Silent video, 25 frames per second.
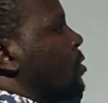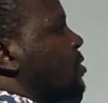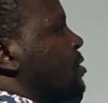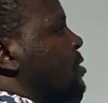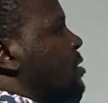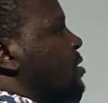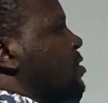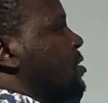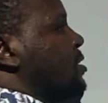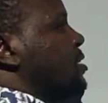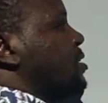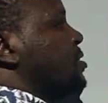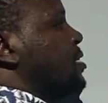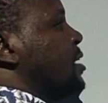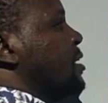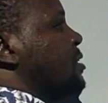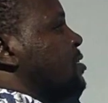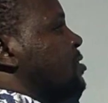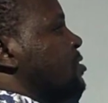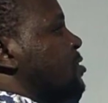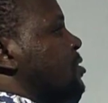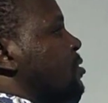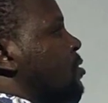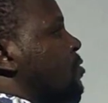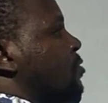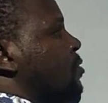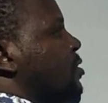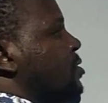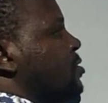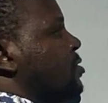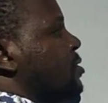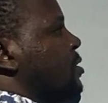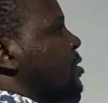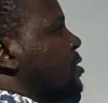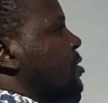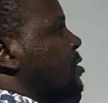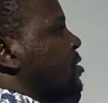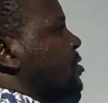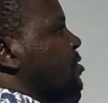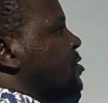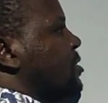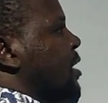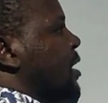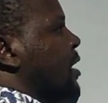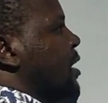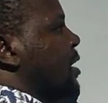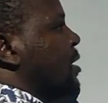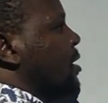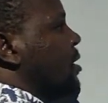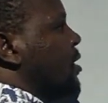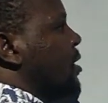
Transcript: oxidation is addition of oxygen. This guy